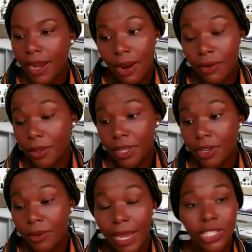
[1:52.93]
I don't know that
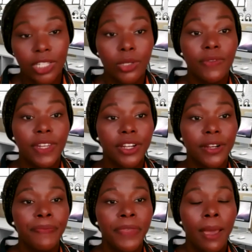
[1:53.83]
you actually use vinegar,
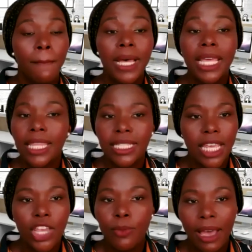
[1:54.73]
but let's
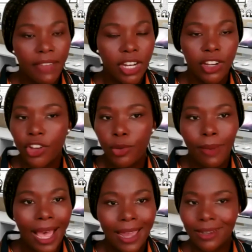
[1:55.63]
say you buy vinegar and you
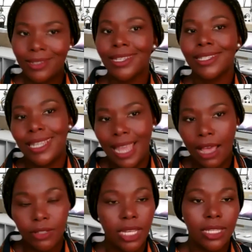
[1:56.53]
buy it in a 16
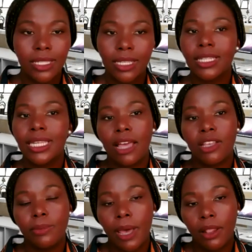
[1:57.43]
ounce. In a 16
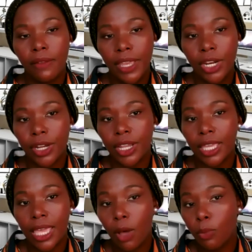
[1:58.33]
ounce bottle of vinegar, it
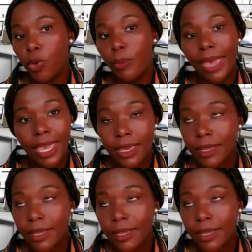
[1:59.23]
can help you make